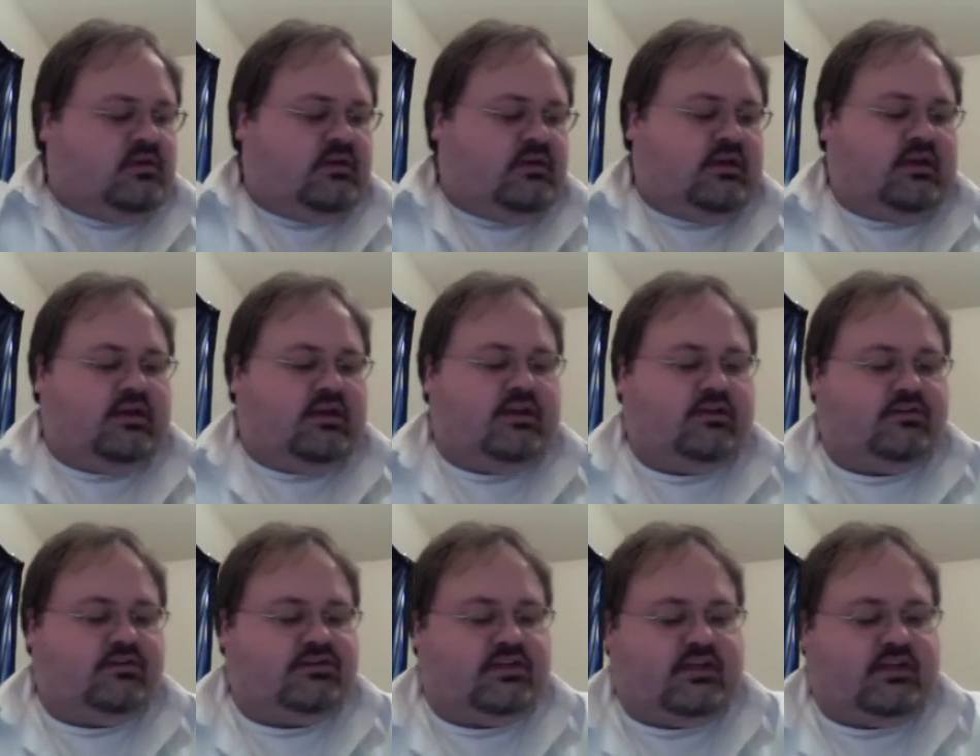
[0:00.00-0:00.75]
And
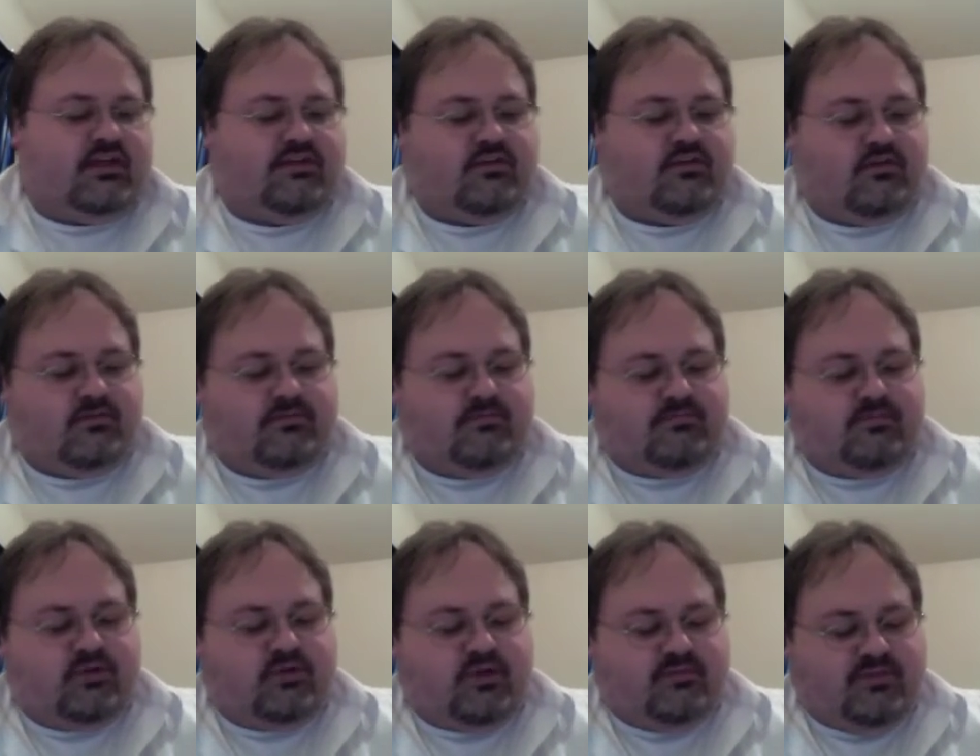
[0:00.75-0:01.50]
here's another
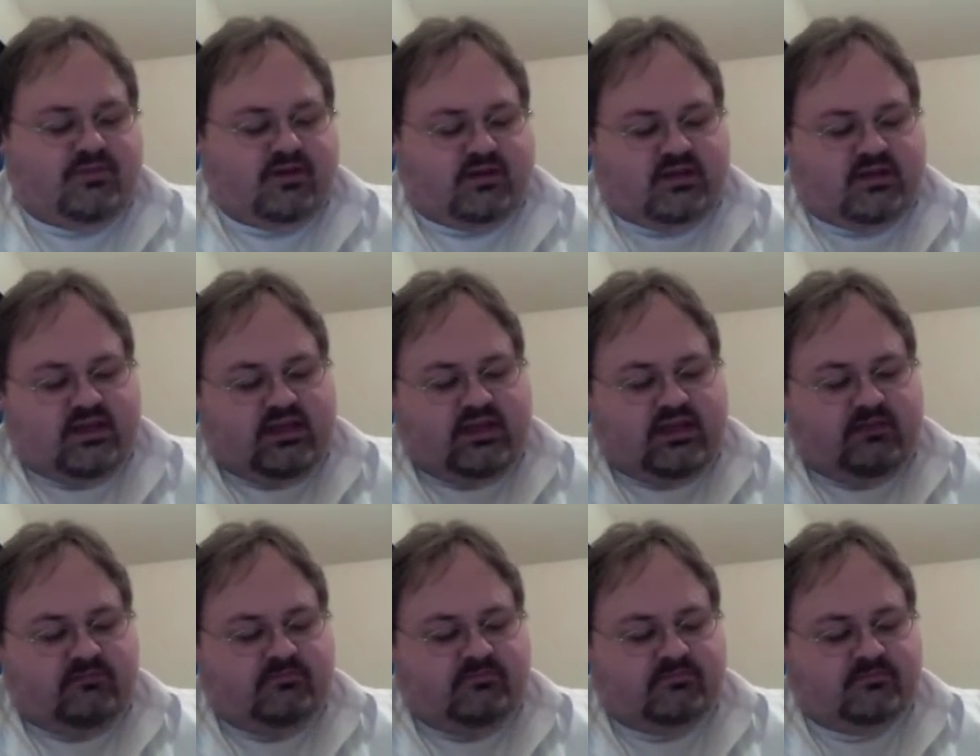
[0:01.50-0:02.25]
pretty big
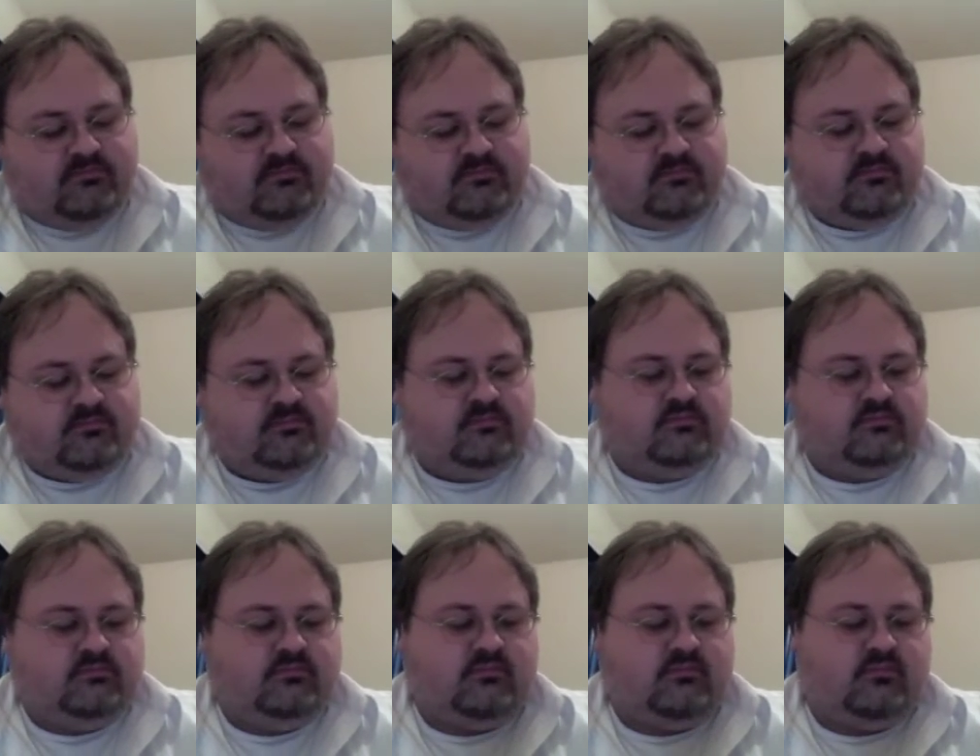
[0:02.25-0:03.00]
name.
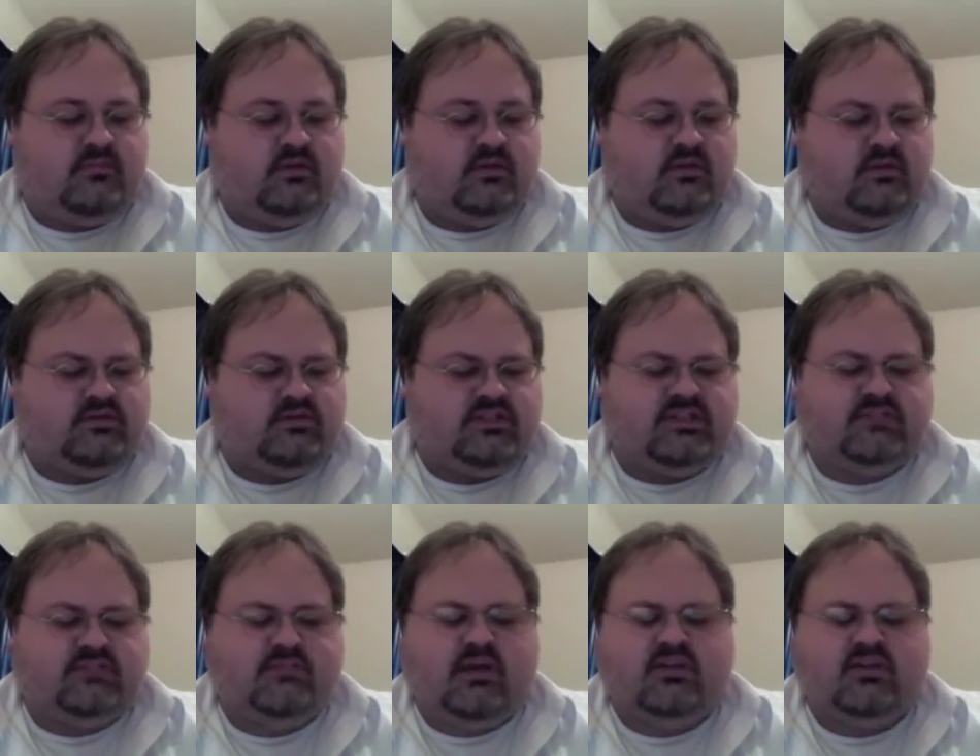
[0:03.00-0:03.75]
There's a
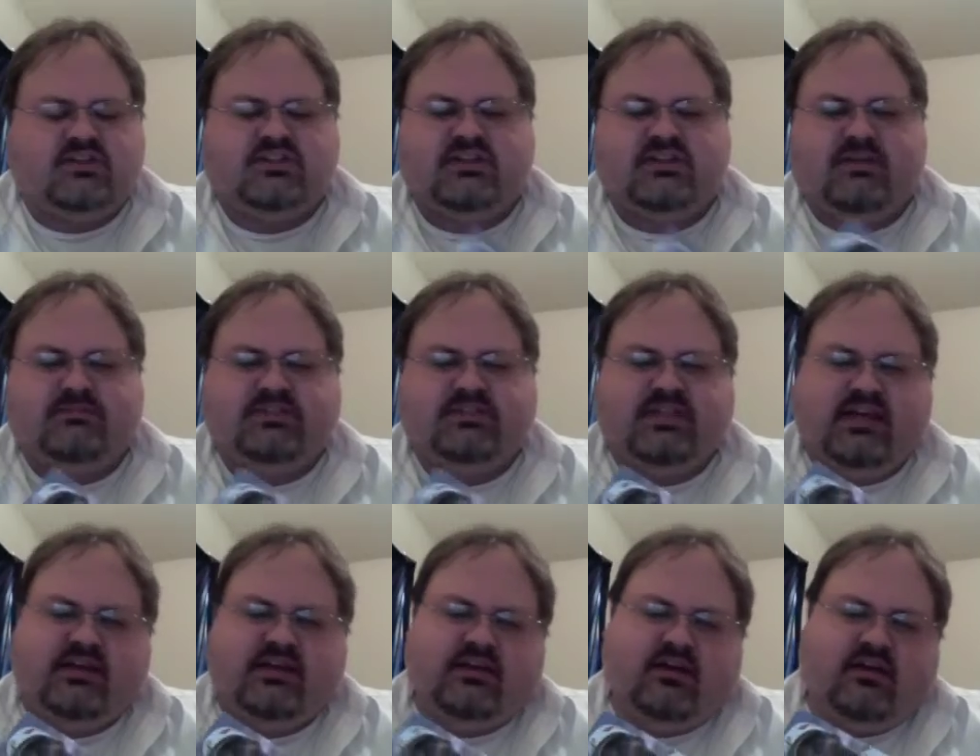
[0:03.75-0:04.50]
small
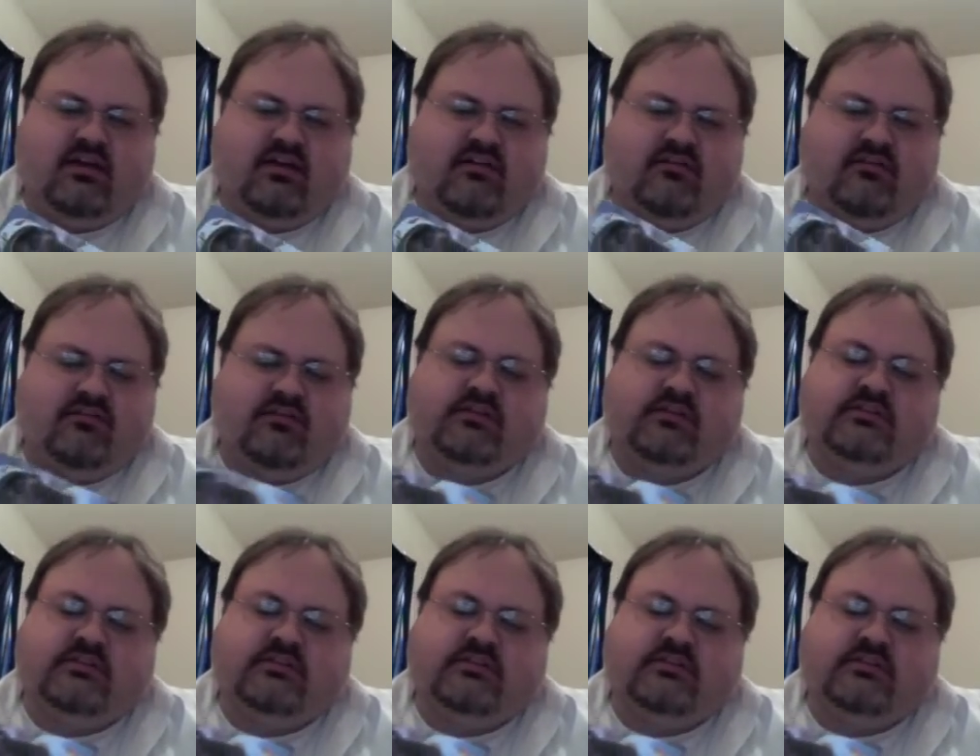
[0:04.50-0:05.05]
subset of